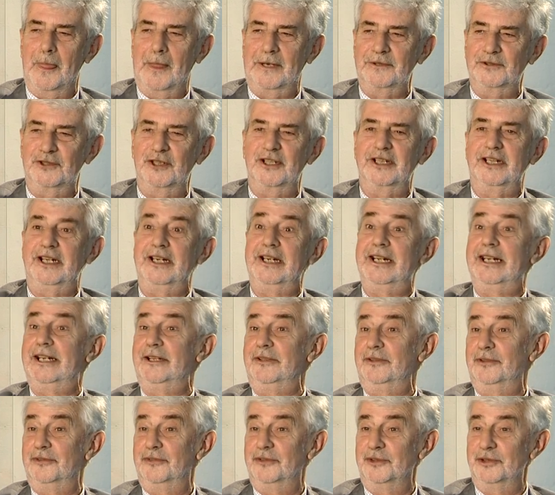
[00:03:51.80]
checking
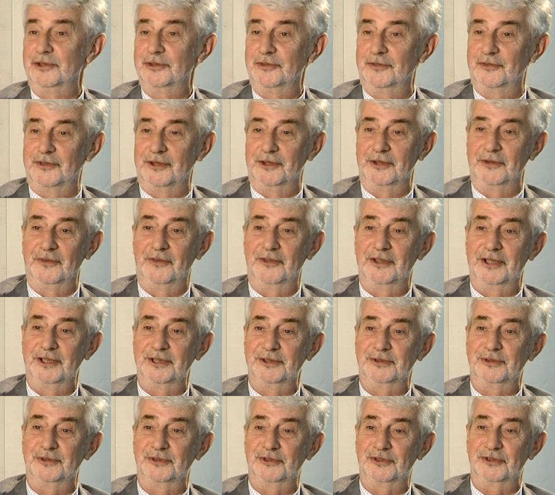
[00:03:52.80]
out the first
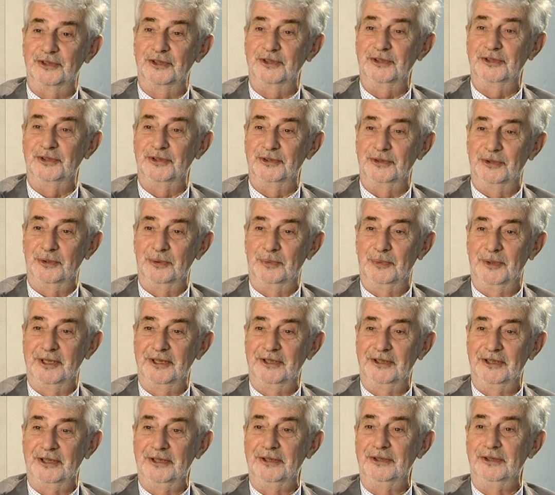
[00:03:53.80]
5,000 structures that
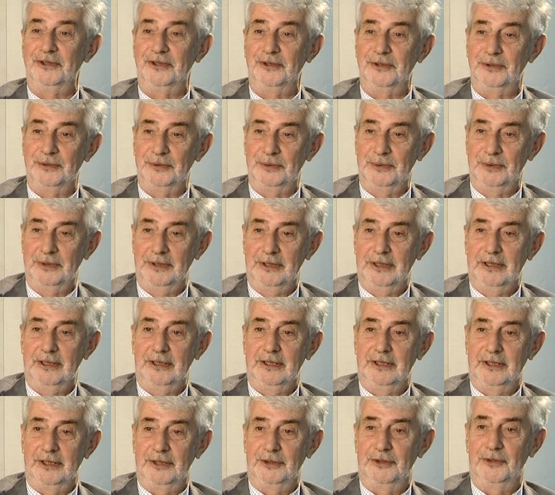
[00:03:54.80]
went into
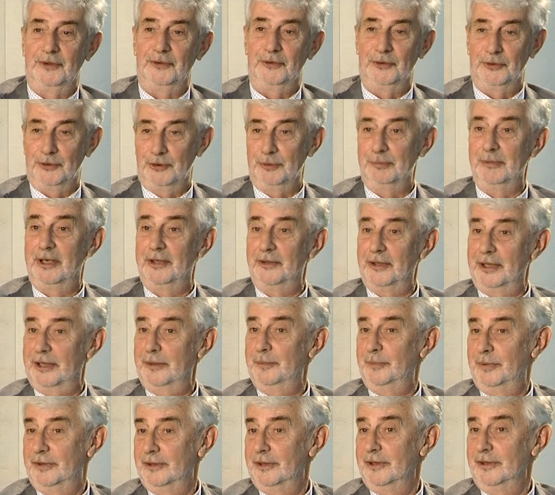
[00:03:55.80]
the
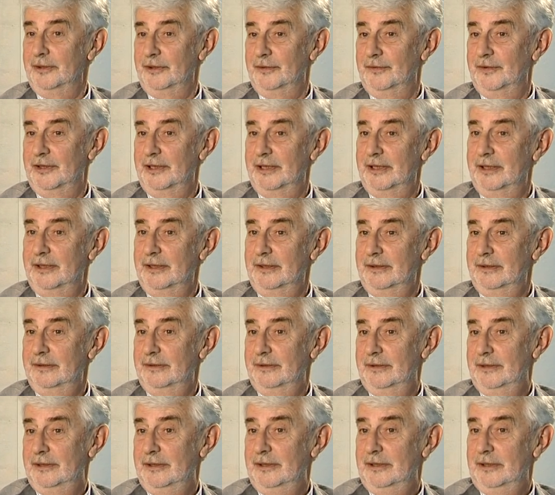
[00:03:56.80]
numeric part of our
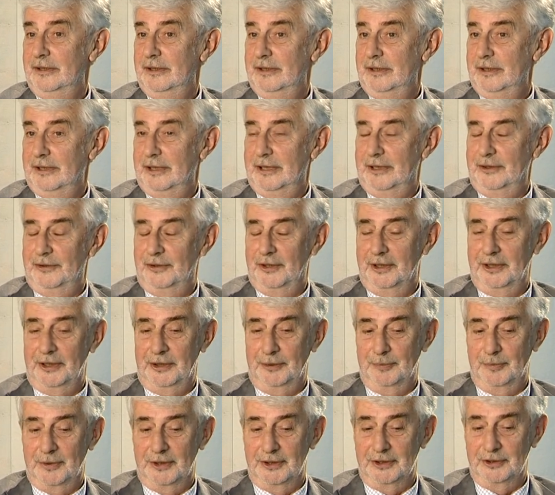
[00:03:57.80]

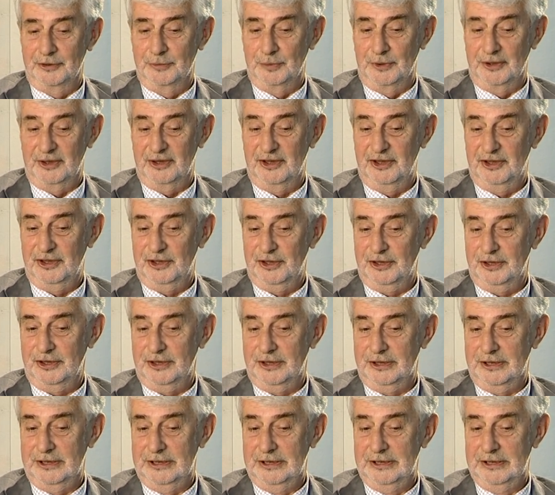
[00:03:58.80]
database, which
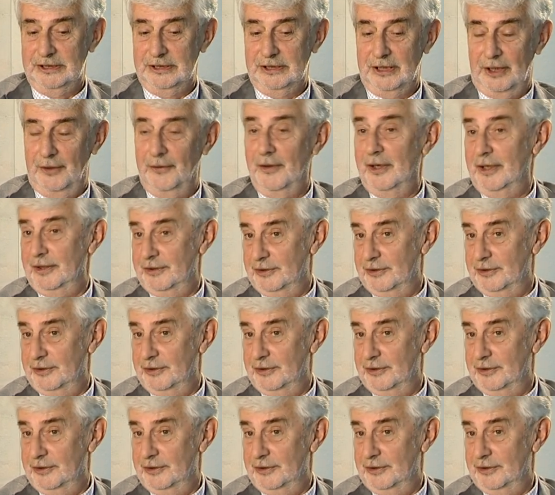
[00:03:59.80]
at that